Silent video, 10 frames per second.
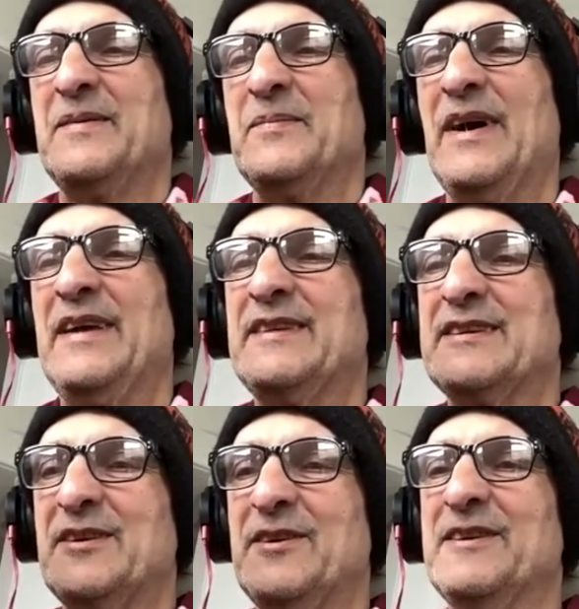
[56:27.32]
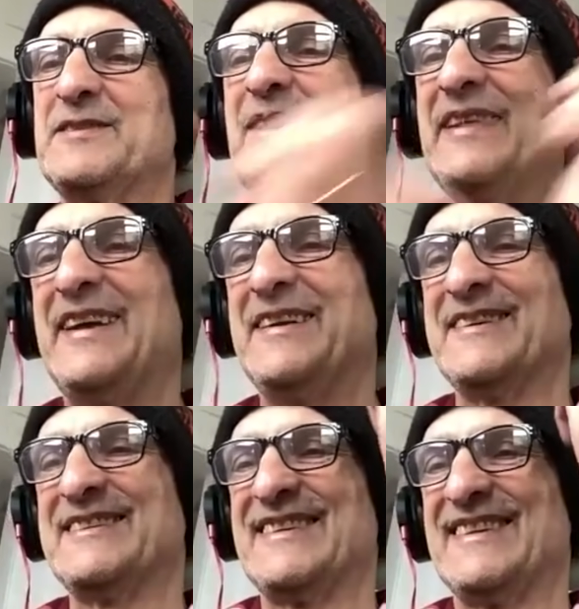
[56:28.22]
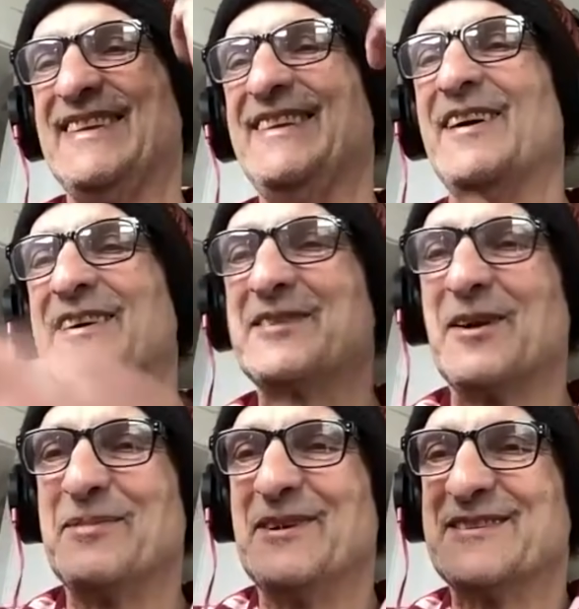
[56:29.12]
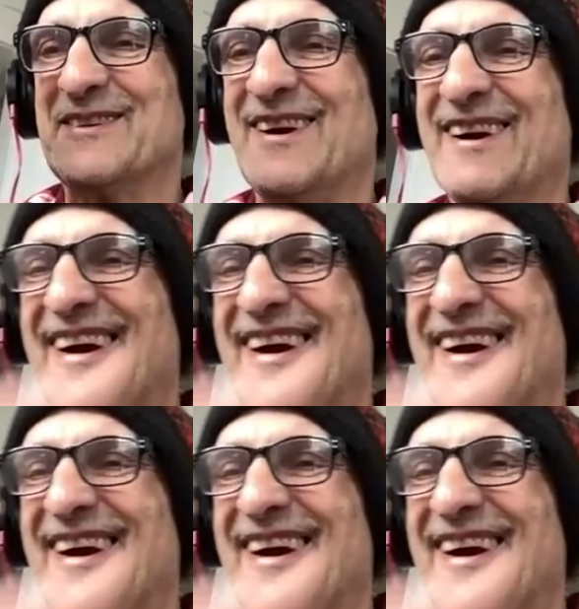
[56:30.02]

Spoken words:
this hurts, my that hurts. You know how guitar players are.